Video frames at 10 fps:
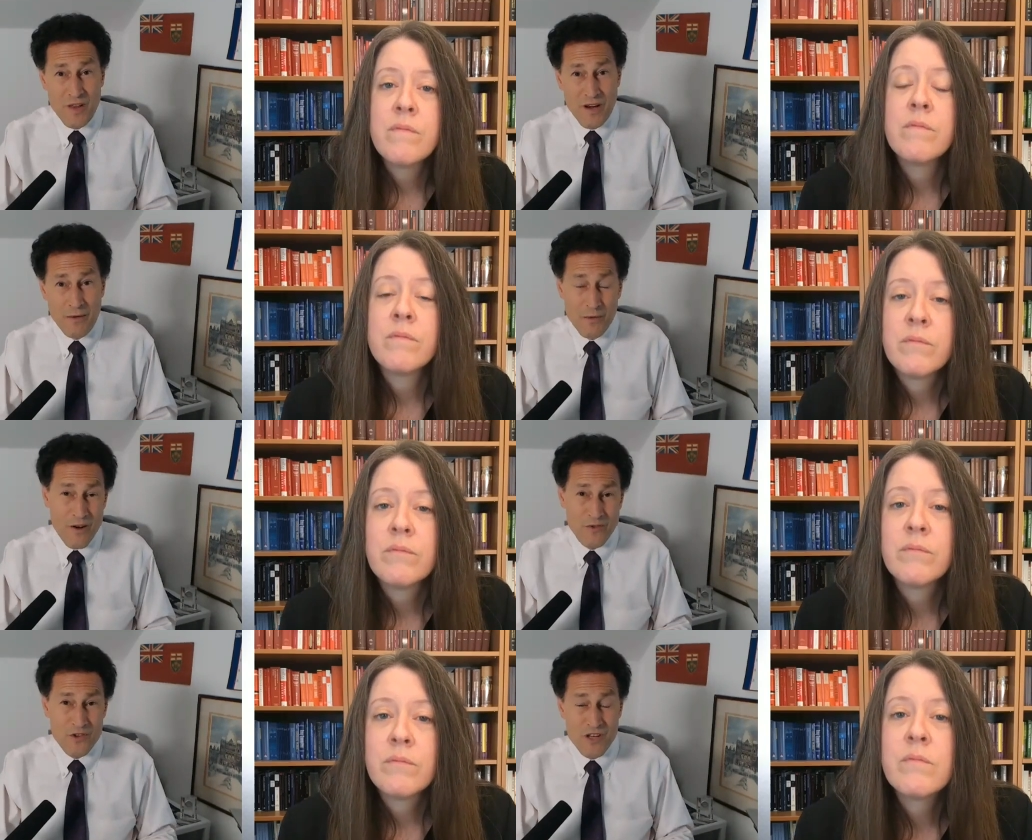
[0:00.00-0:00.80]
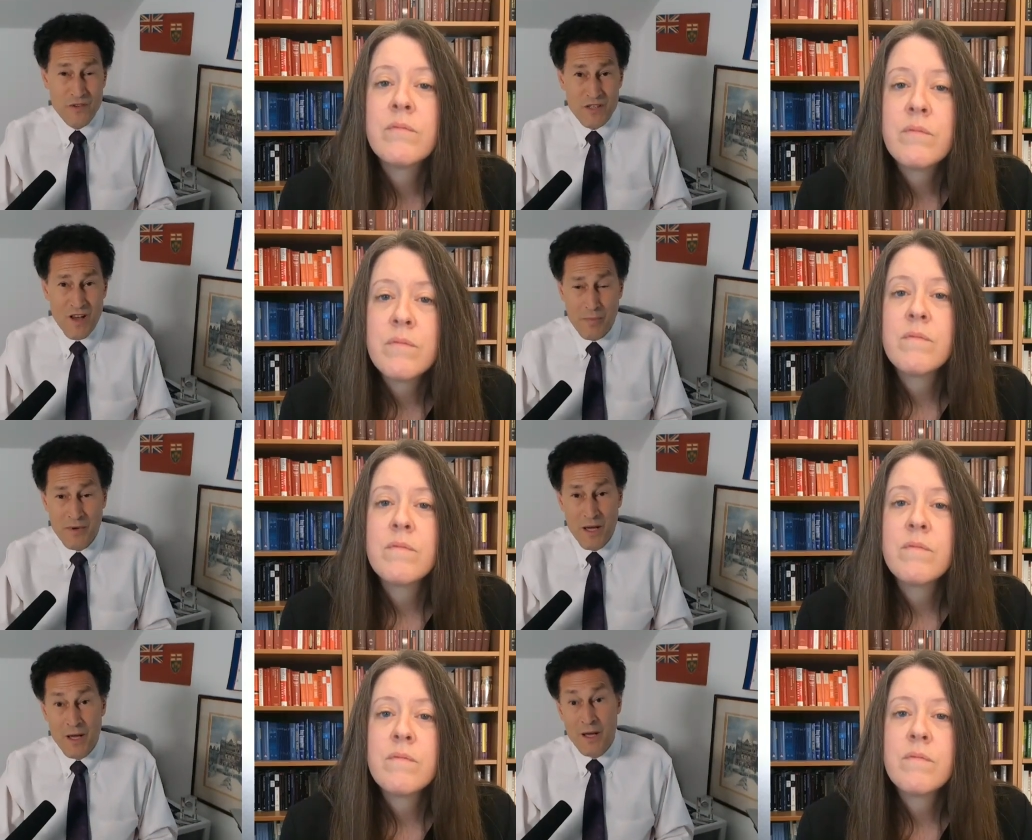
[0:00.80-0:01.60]
Speaker 1: that I referenced at the
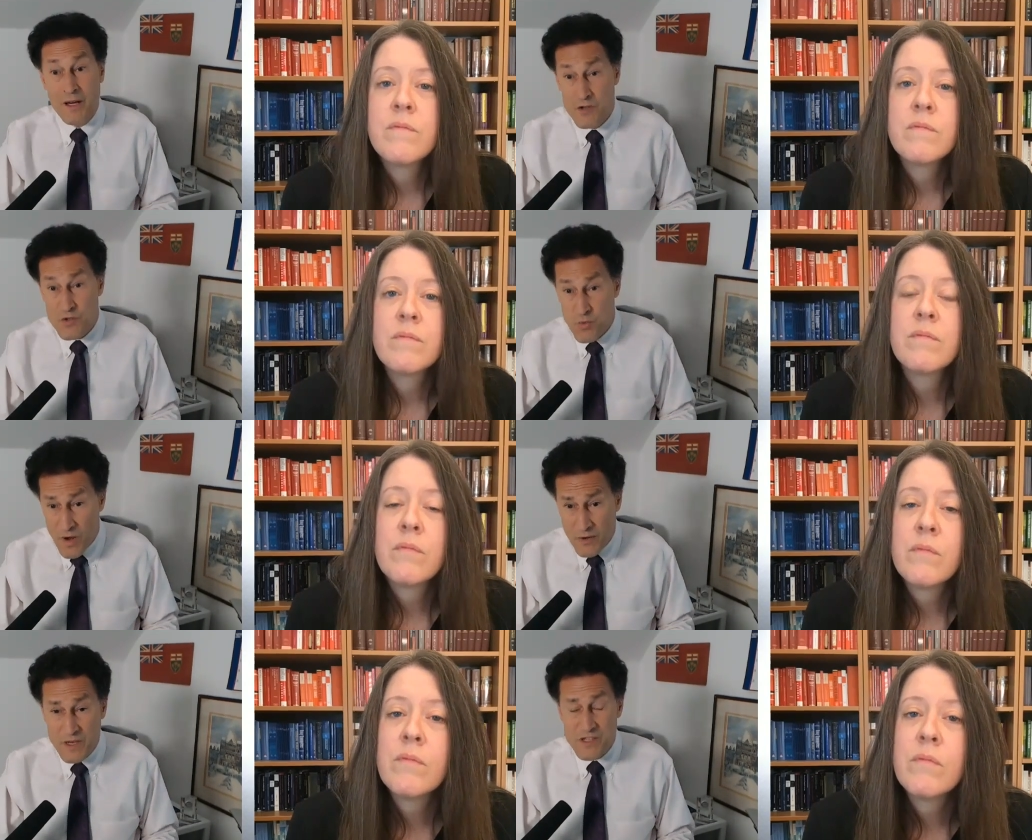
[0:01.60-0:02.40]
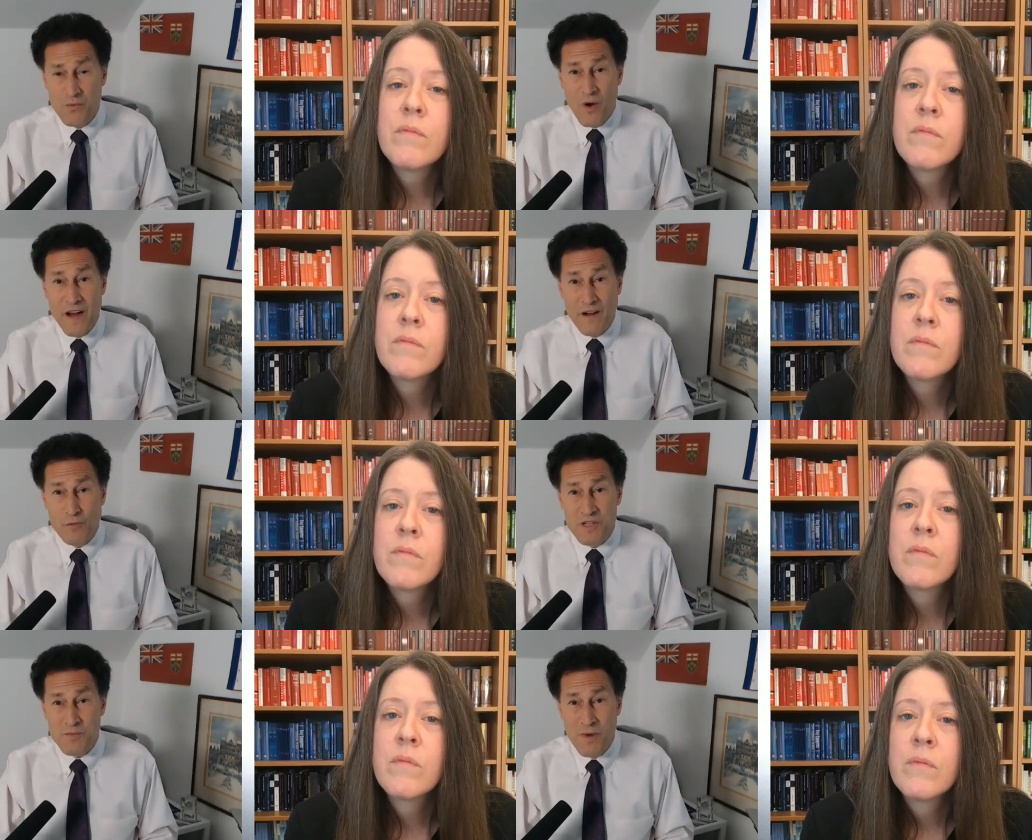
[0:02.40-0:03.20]
top. Here's one reason why
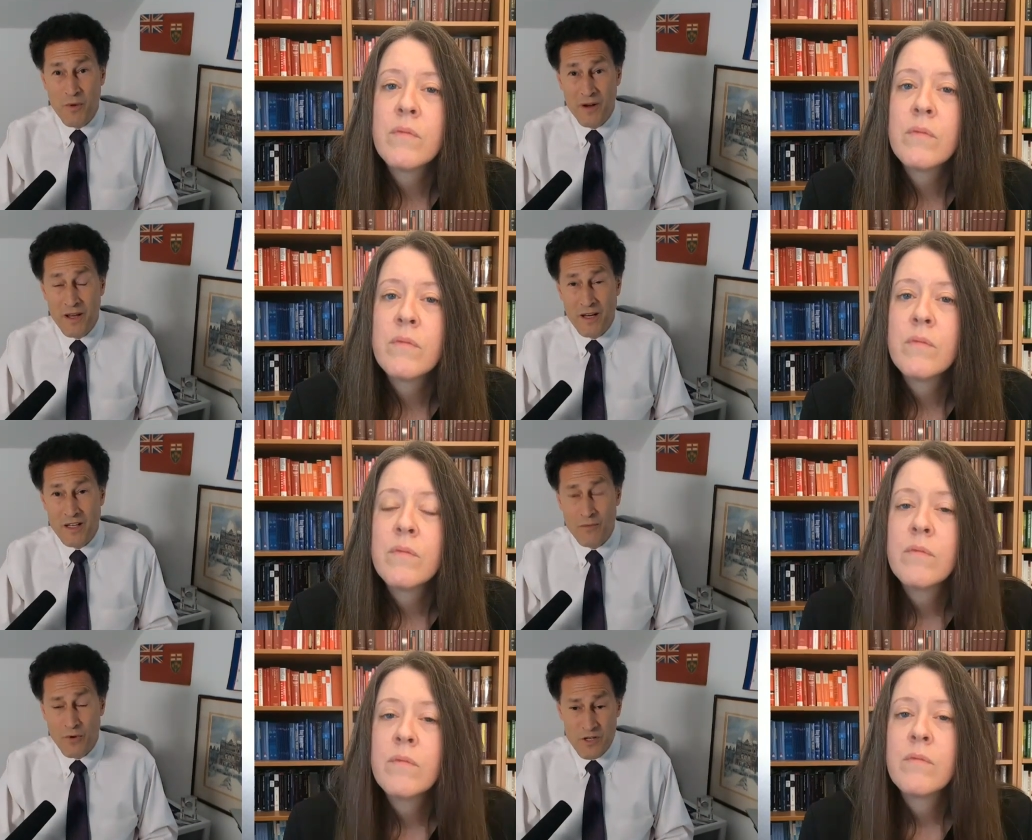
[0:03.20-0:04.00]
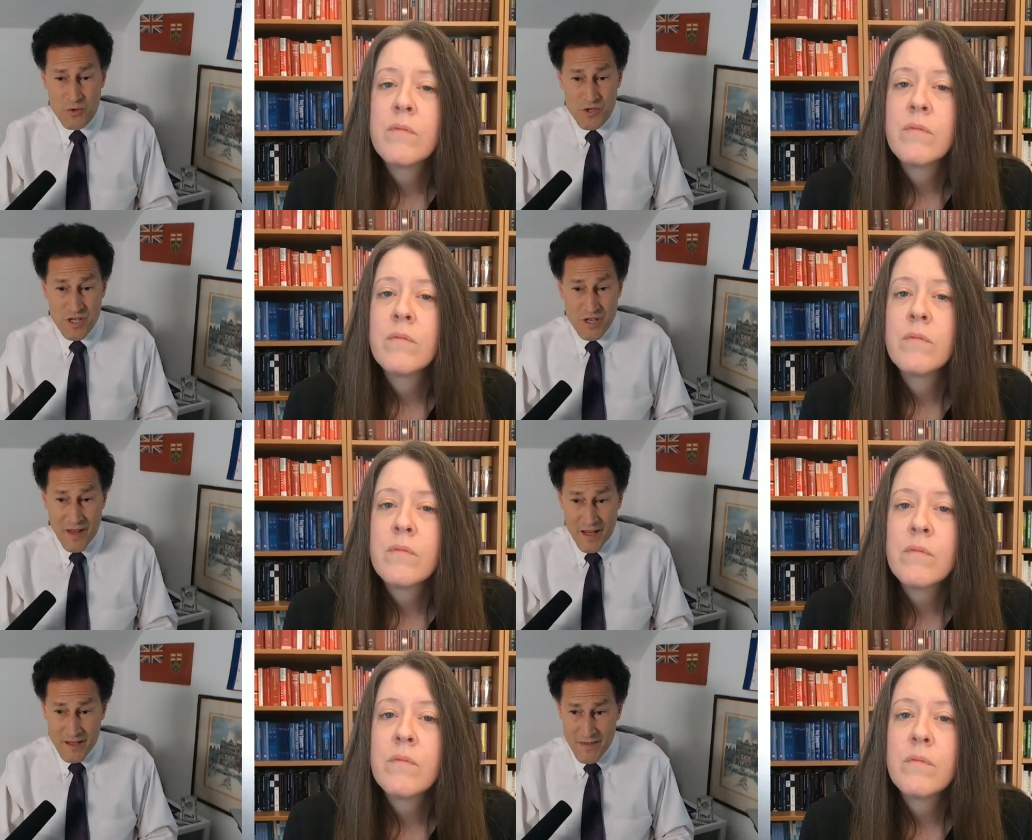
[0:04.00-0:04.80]
governments might want to get a little more interested in
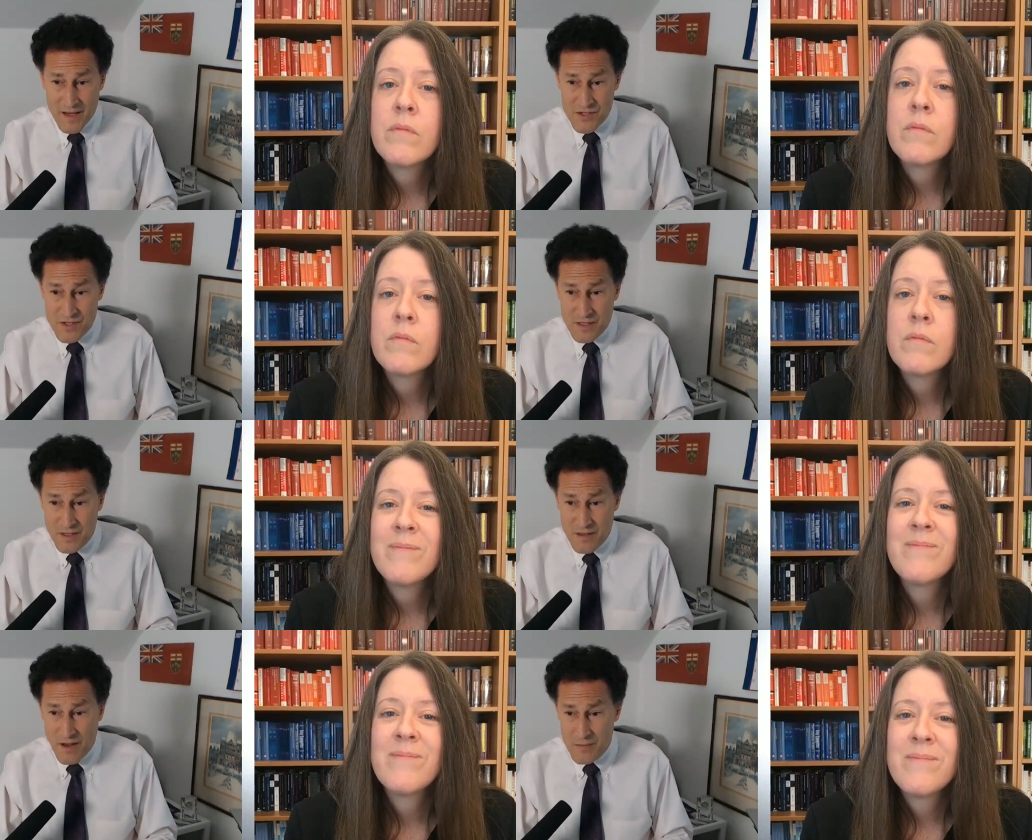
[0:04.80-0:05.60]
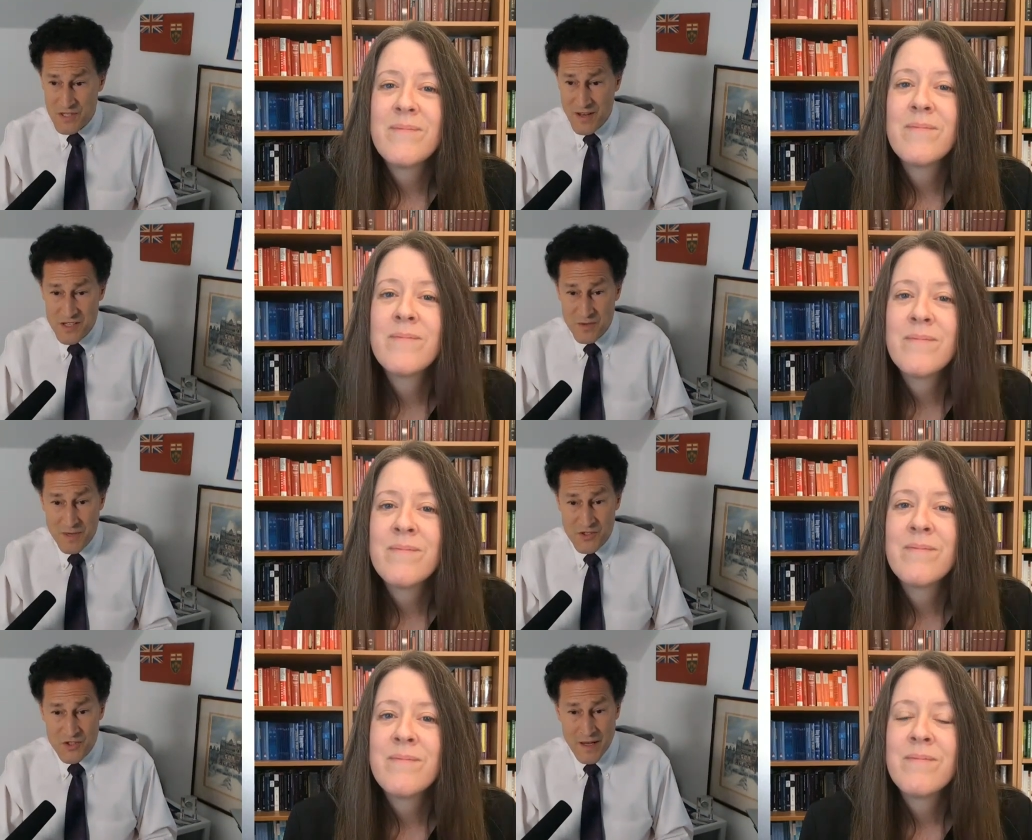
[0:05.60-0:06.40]
that, and that is the economist
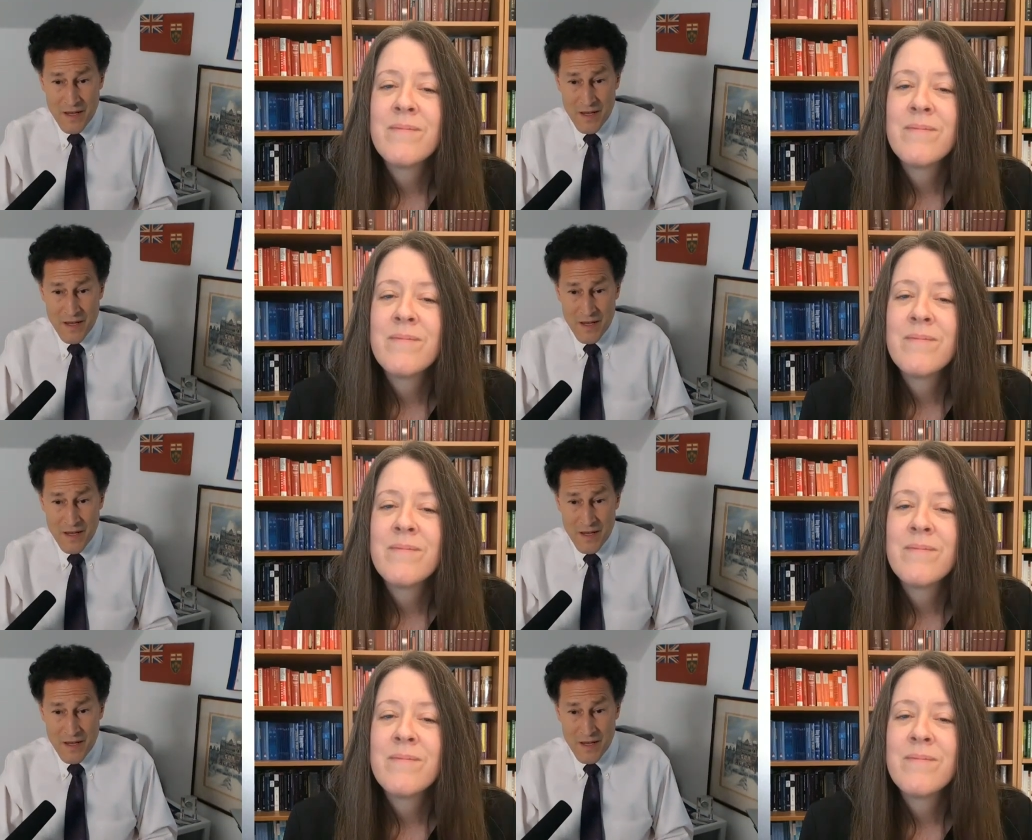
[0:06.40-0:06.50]
estimates.